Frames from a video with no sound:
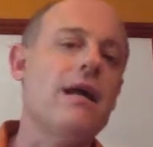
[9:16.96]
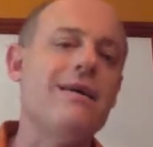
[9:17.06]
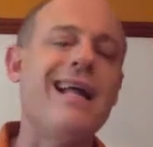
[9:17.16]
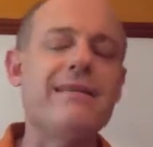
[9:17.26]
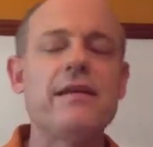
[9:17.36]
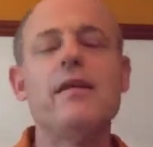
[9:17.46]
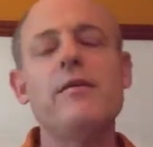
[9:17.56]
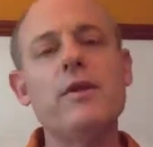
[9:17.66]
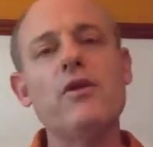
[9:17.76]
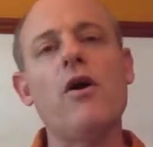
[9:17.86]
Classically,
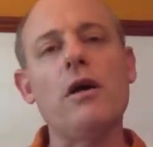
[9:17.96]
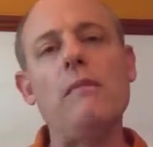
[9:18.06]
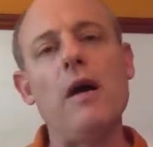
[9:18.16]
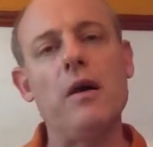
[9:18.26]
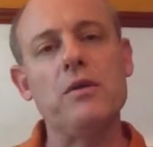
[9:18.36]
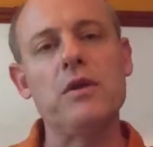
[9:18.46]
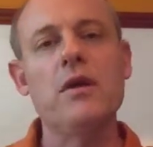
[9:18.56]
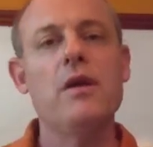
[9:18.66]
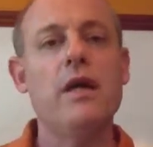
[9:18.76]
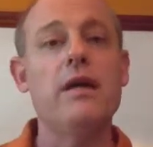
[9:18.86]
we talk about
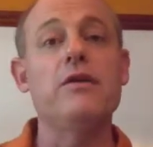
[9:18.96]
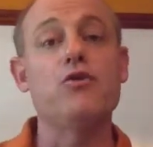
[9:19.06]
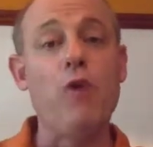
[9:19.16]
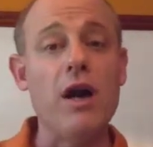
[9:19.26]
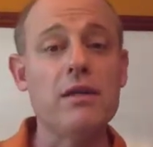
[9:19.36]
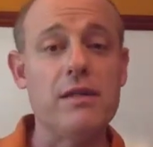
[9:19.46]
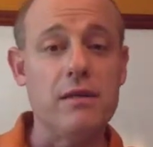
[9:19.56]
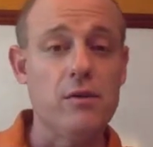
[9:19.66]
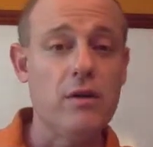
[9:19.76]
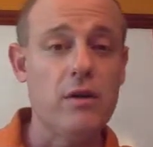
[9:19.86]
drugs
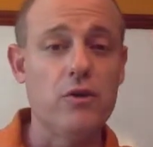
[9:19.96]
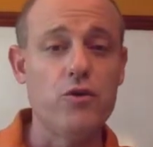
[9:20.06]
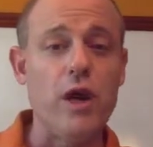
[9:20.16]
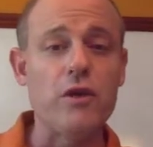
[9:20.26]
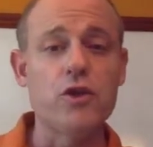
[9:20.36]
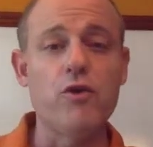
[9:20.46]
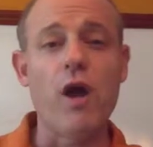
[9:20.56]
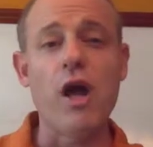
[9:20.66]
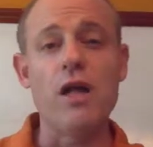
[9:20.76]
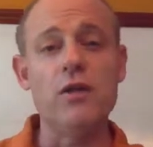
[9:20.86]
in drug
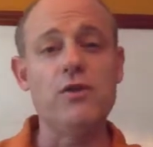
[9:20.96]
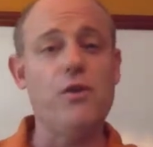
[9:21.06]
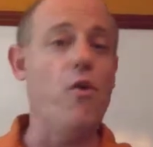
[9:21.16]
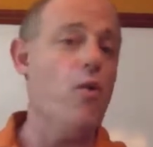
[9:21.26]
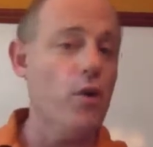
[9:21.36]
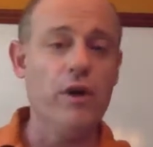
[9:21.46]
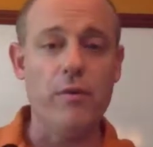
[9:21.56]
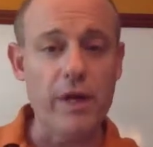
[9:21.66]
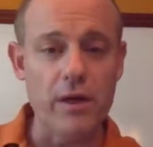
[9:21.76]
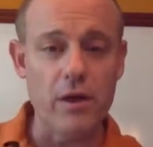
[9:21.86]
trials, or
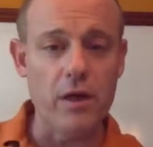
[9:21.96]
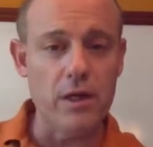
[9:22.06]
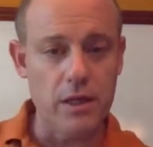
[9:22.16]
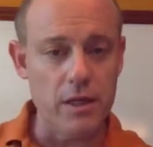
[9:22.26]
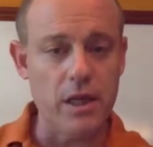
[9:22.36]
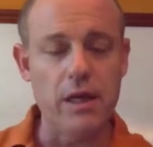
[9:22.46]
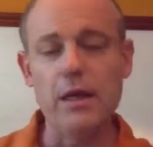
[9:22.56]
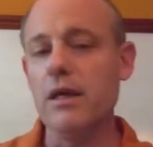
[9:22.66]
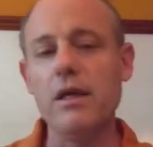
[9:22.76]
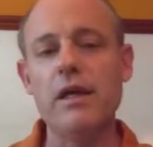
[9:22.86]
curricula
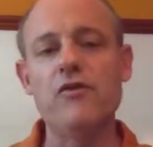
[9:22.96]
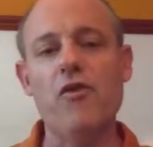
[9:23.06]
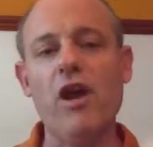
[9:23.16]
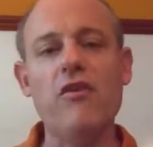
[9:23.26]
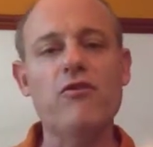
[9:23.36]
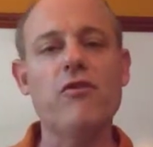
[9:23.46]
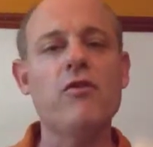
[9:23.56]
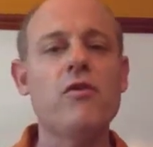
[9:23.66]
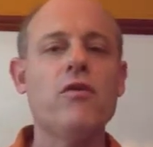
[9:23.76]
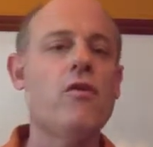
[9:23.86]
in
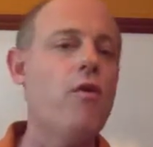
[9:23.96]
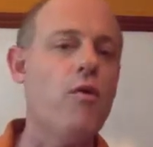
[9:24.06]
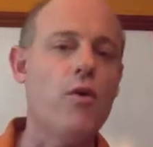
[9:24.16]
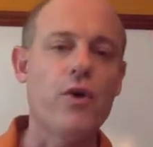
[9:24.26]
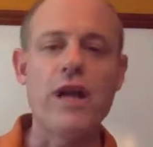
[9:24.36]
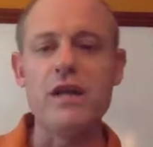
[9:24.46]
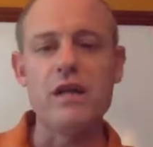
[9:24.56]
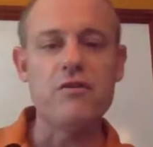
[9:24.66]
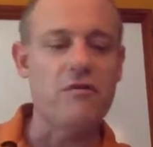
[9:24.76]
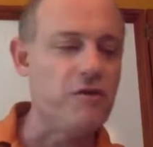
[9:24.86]
education, or an
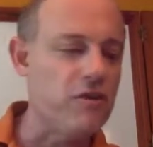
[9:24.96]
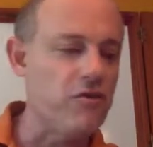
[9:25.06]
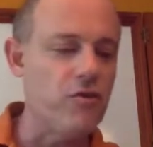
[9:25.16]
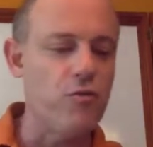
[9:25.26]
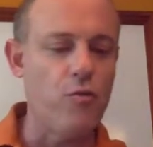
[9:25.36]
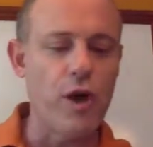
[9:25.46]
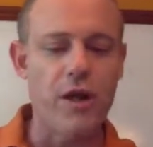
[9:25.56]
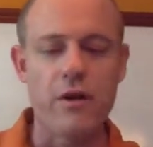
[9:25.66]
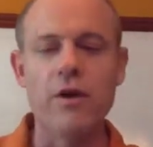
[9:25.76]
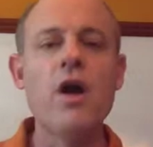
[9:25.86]
intervention
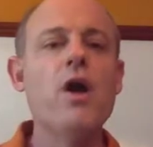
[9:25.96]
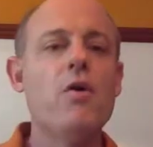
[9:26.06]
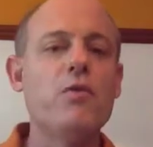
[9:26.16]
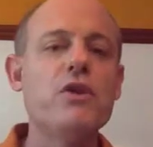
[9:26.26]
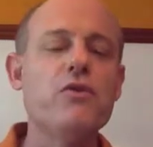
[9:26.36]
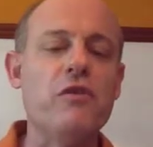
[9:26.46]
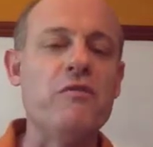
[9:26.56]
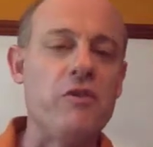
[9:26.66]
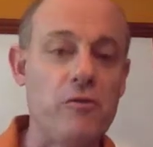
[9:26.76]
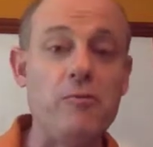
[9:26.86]
where we do
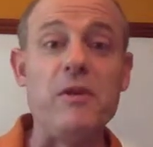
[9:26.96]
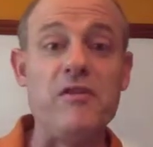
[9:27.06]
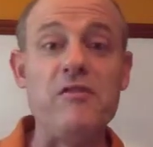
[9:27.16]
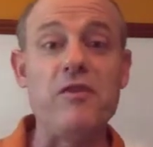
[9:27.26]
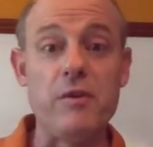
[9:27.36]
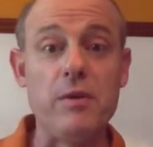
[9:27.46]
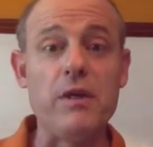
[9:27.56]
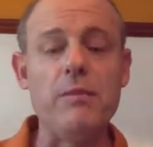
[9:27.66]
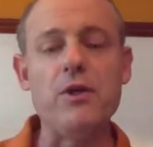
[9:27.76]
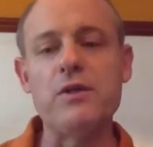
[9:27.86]
something specific with a
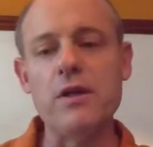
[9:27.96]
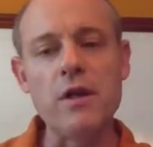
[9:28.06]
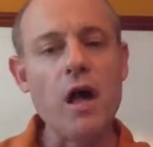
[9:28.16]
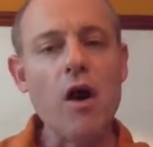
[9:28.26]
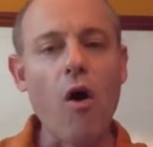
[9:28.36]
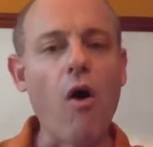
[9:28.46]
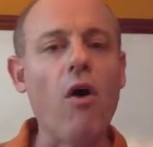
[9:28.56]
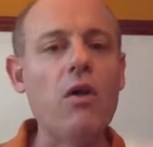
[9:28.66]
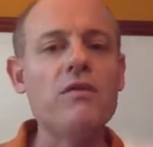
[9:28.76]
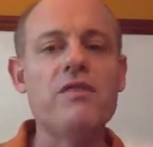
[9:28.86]
person.
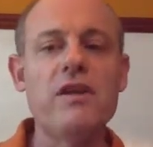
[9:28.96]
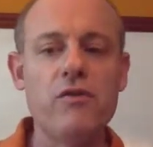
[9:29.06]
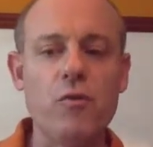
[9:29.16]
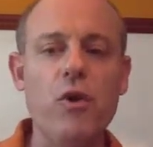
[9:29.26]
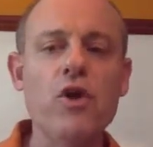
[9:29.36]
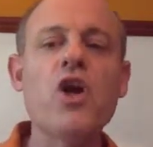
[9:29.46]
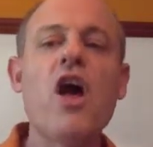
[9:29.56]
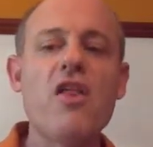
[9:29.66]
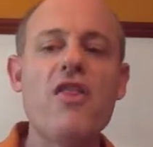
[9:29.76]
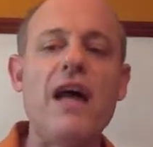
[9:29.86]
All of these work.
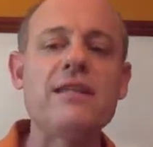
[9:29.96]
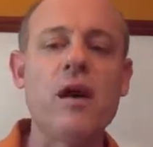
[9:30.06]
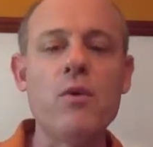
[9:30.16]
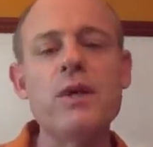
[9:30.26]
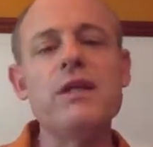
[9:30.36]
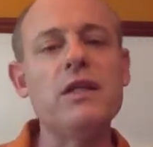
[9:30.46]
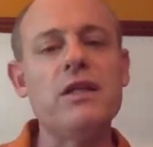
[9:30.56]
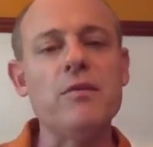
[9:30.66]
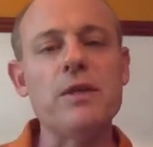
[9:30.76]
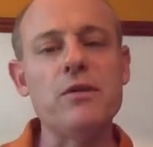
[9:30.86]
That's how we
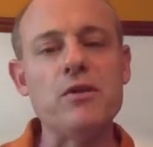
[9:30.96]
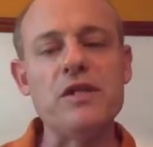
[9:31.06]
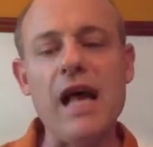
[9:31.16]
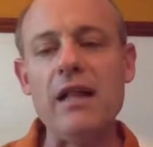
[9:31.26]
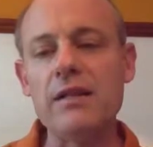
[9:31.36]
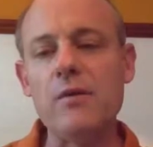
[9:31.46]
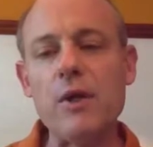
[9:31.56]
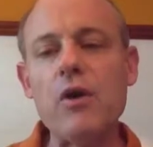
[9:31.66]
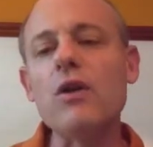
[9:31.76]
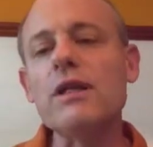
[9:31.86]
determine causality. We
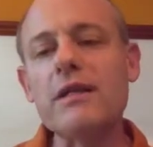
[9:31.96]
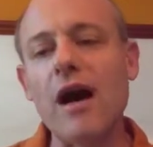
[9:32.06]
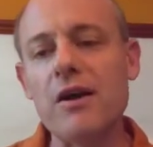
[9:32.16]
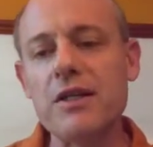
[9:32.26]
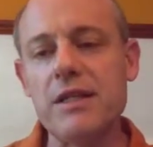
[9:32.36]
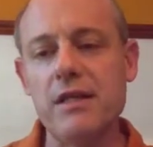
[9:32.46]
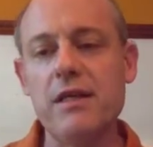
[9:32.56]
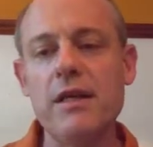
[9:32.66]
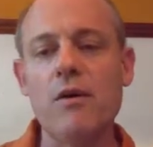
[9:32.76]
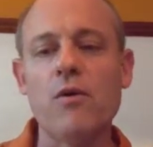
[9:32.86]
call it
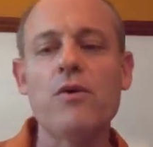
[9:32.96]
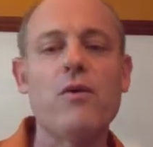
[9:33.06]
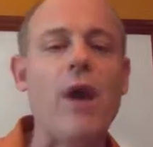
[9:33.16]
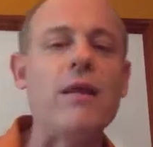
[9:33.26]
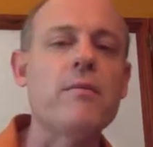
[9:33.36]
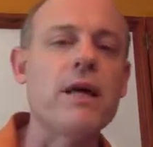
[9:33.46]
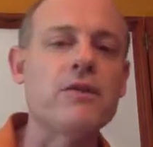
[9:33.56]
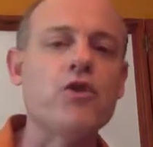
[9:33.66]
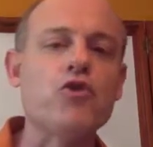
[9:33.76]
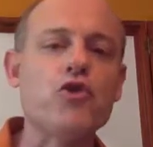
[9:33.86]
RCT, or the
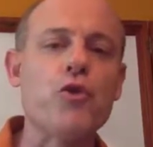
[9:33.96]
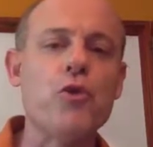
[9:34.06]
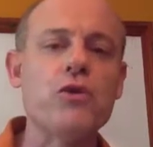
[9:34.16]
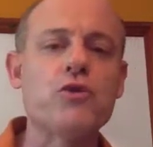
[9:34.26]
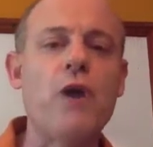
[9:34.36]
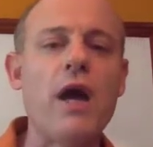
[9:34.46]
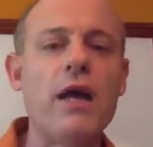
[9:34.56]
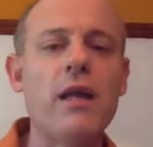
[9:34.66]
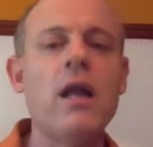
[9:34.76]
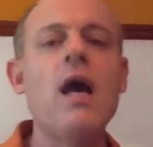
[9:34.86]
randomized controlled
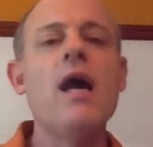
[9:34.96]
trial.